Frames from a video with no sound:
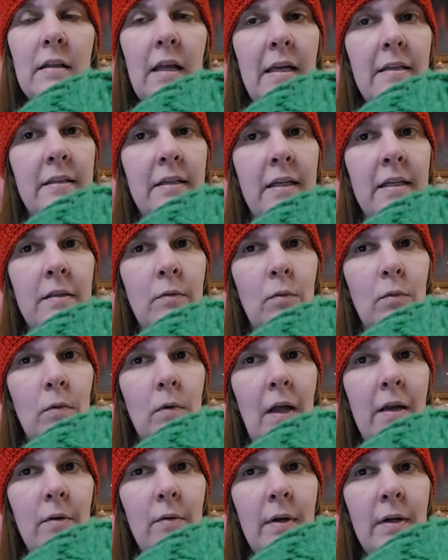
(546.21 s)
lightning
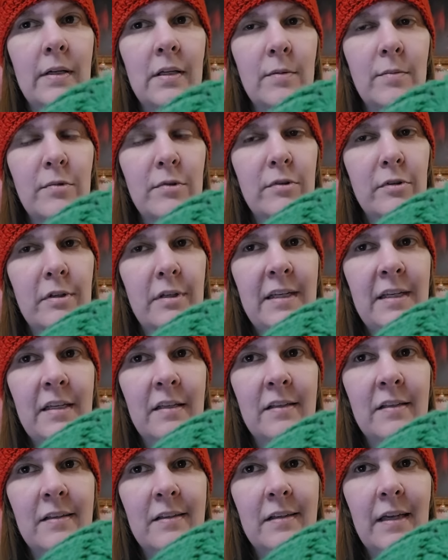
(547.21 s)
lightweight number three,
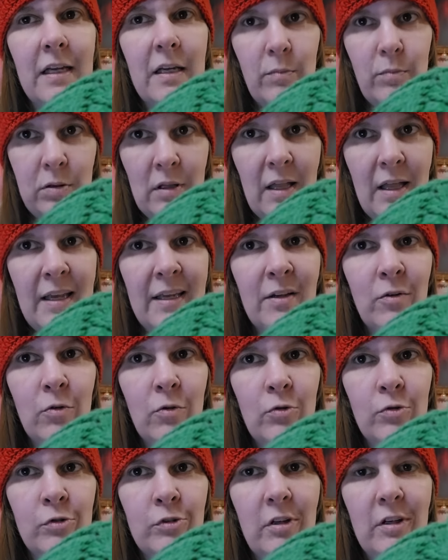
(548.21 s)
eight ply in
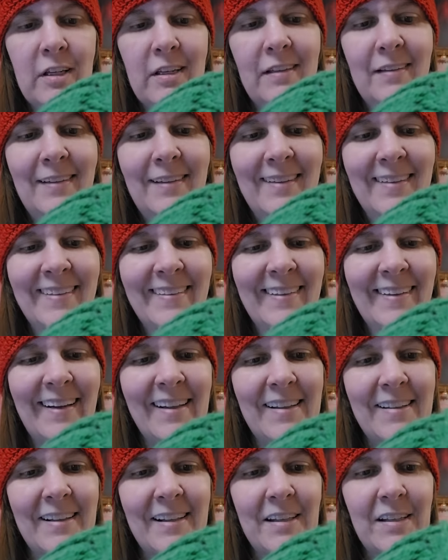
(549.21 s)
Australia.
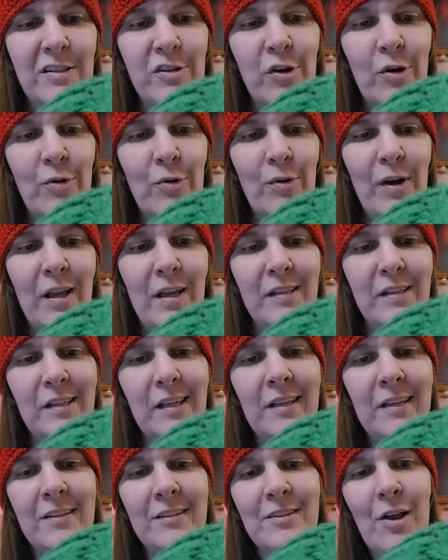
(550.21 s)
I think so. I
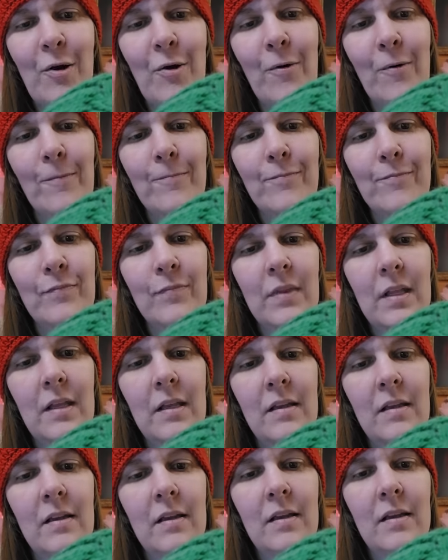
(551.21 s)
think so.
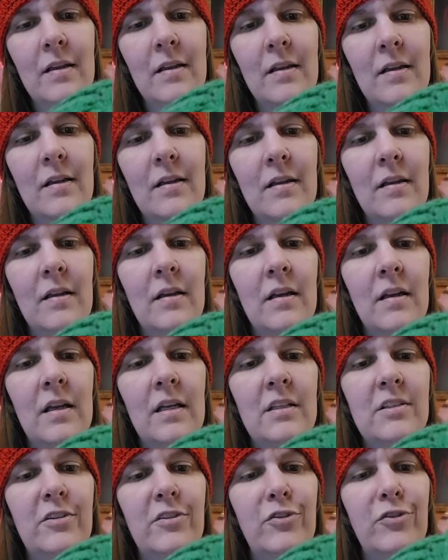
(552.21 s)

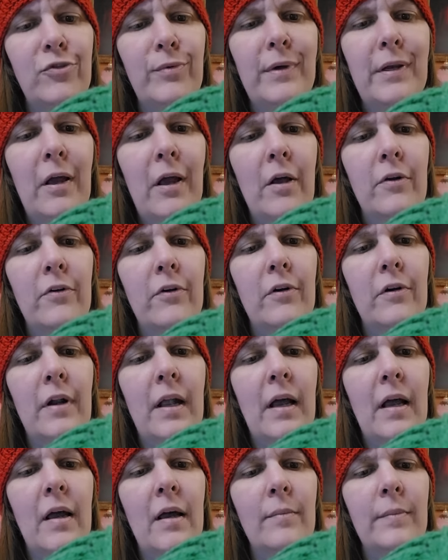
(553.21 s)
This is 300
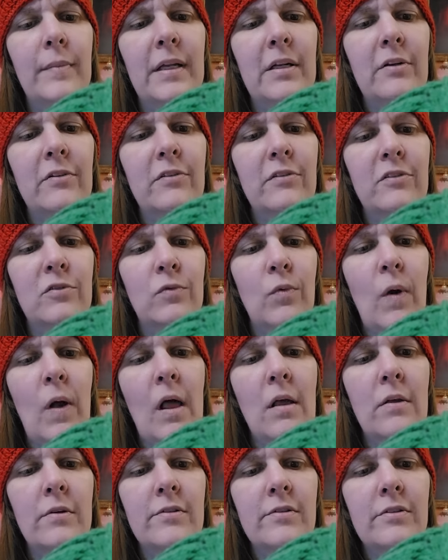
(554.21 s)
uh, meters as
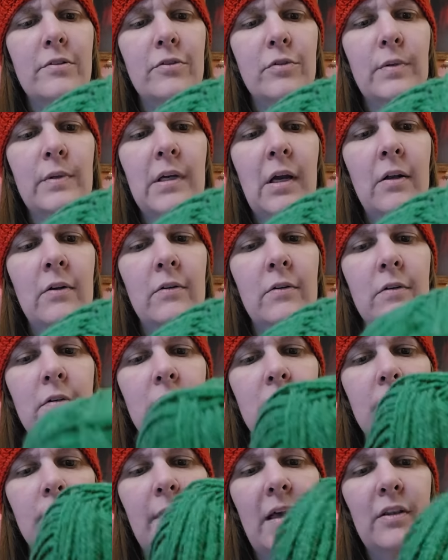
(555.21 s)
well, so
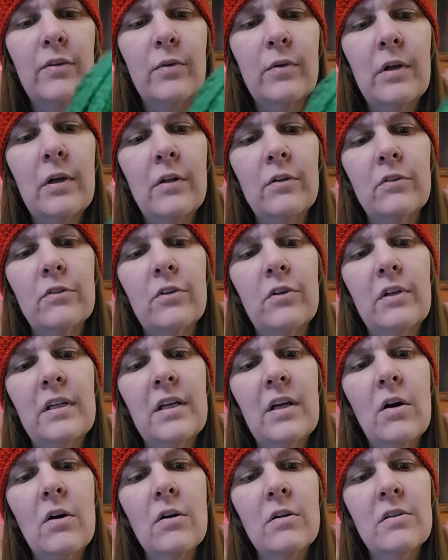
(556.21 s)
300 about 330
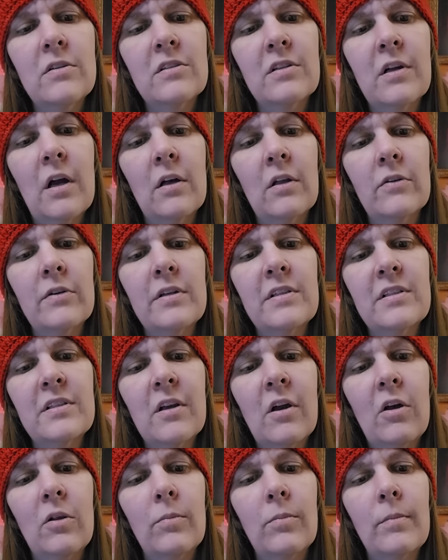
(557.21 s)
yards. Color is
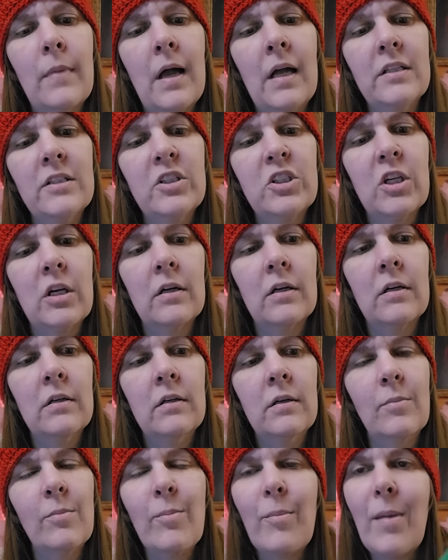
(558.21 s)
called matcha, huh?
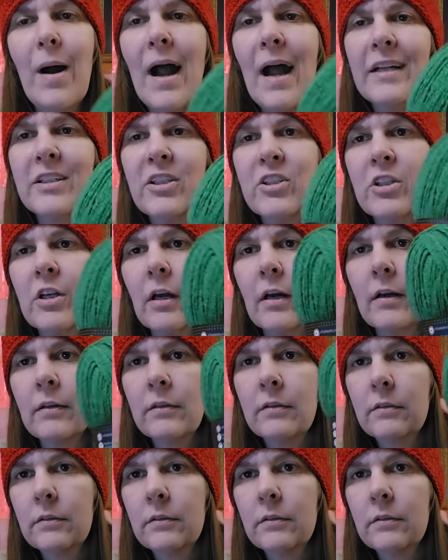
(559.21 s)
Matcha.